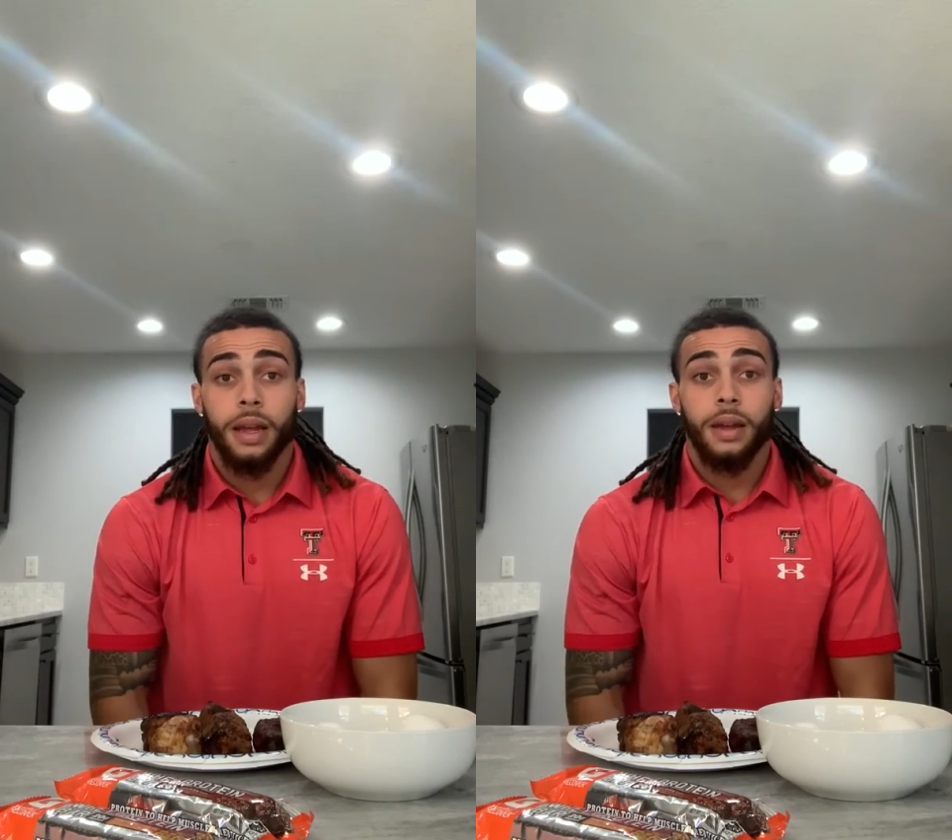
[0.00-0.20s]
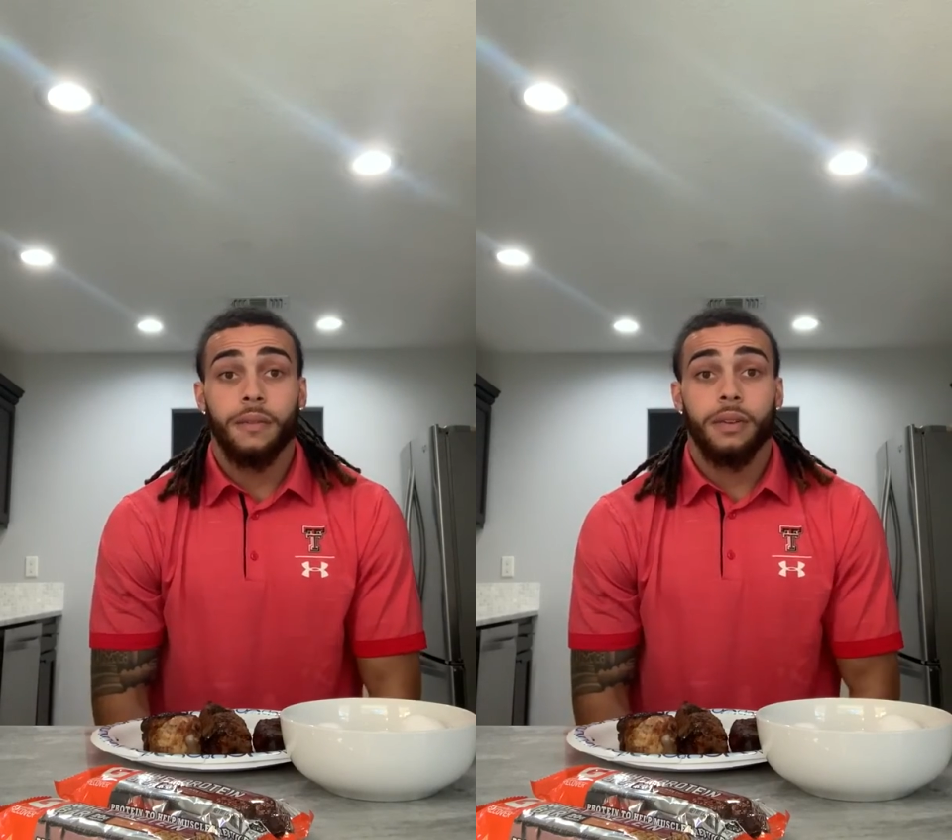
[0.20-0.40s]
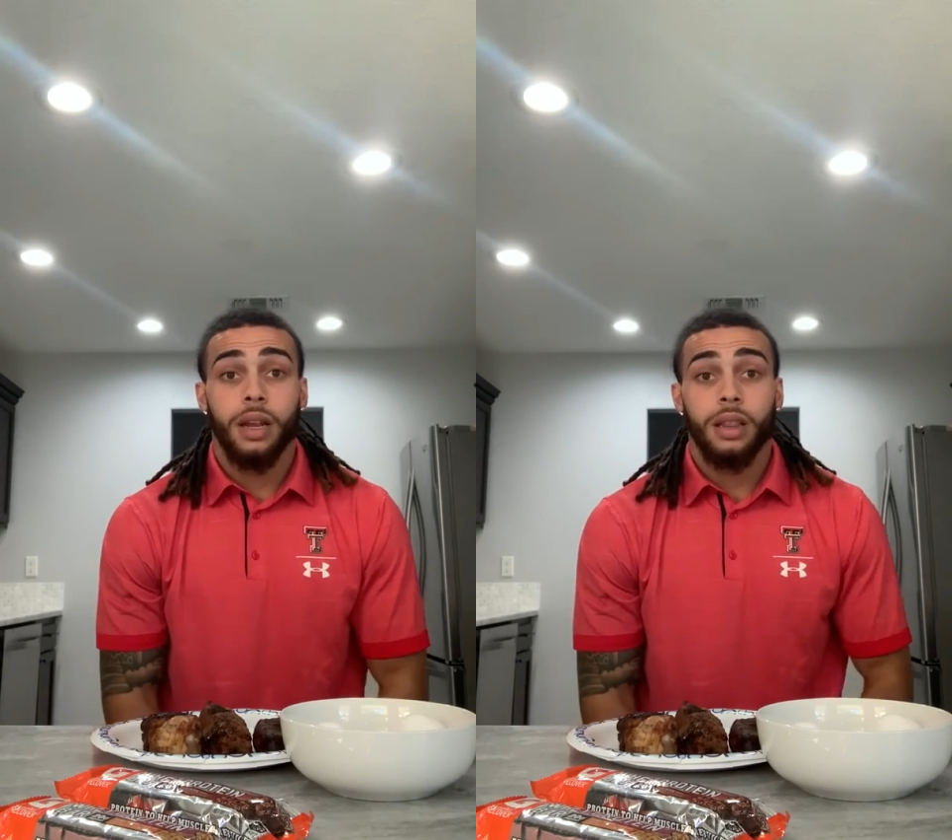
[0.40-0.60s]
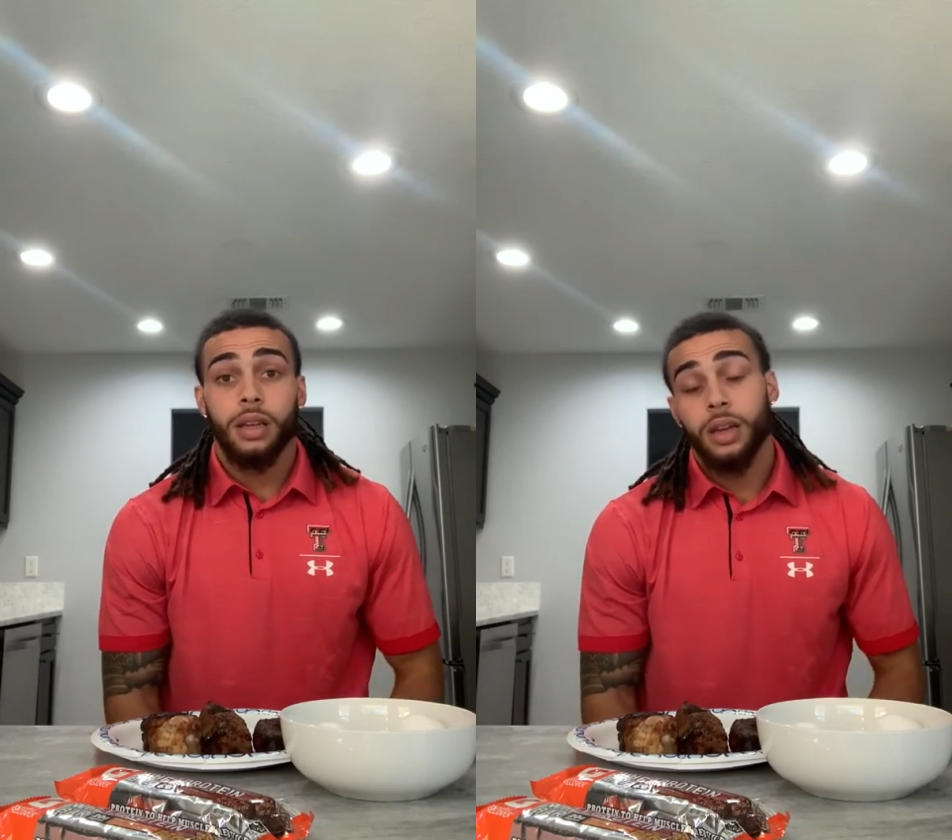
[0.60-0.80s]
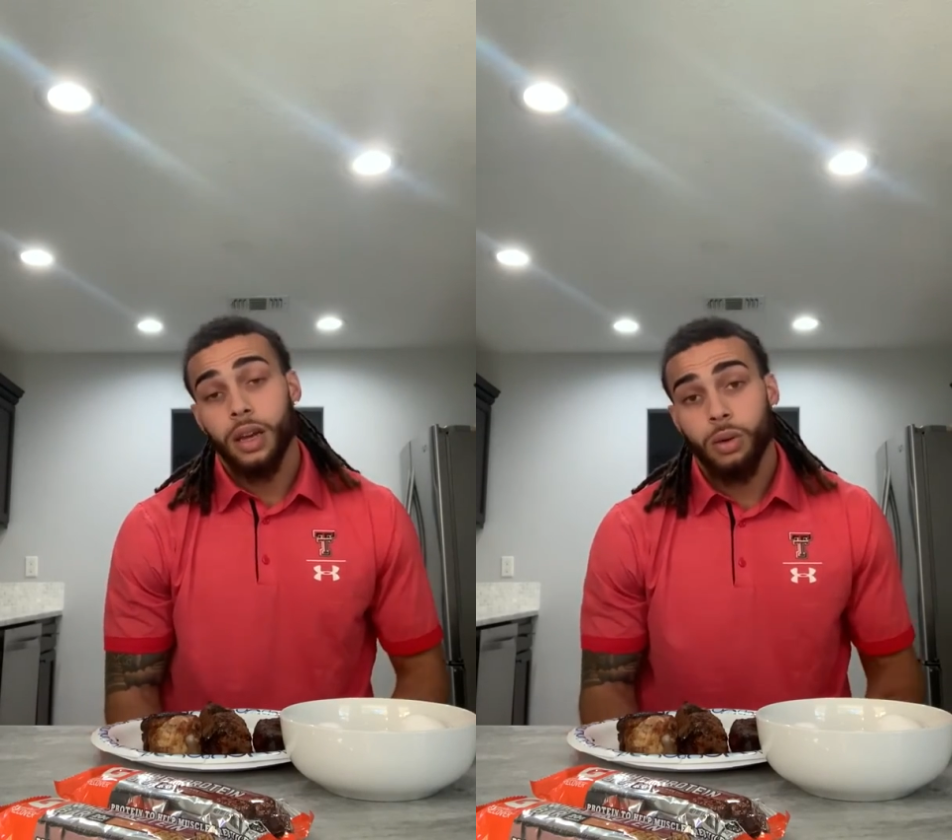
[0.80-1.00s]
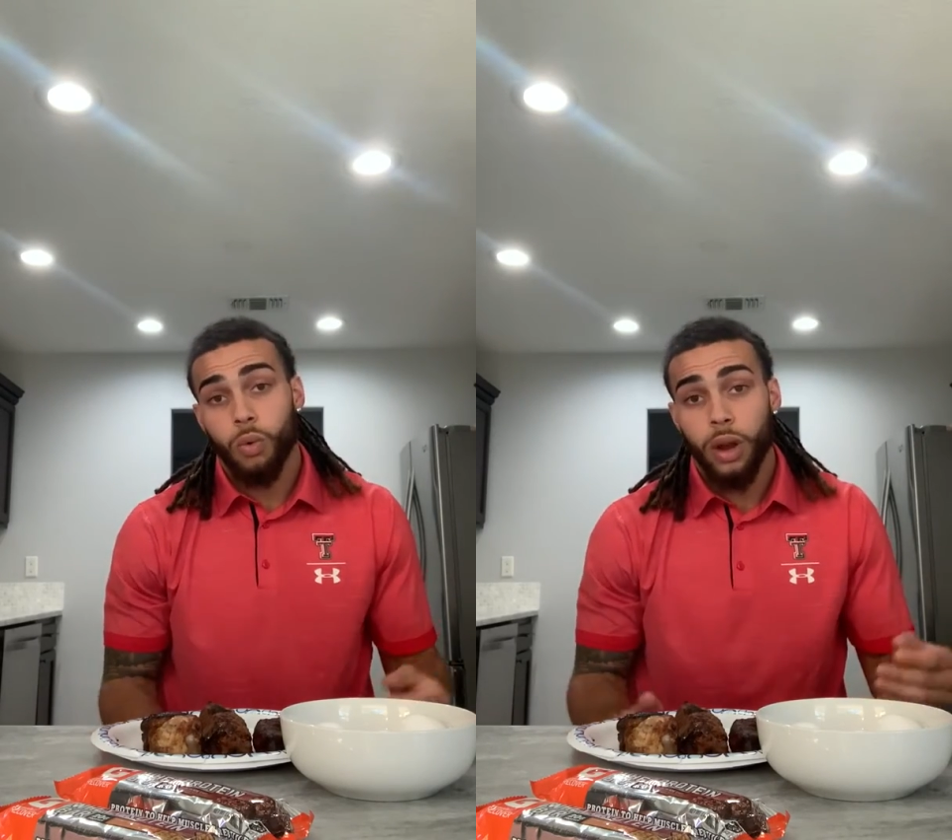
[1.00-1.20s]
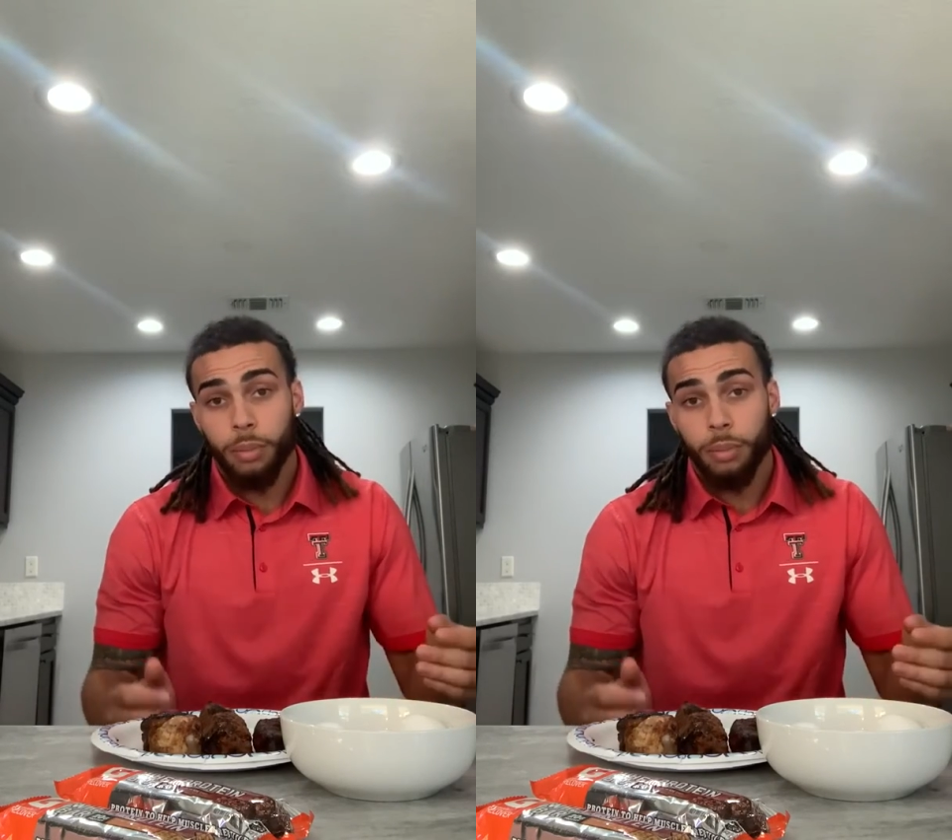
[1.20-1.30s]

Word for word: And finally, whey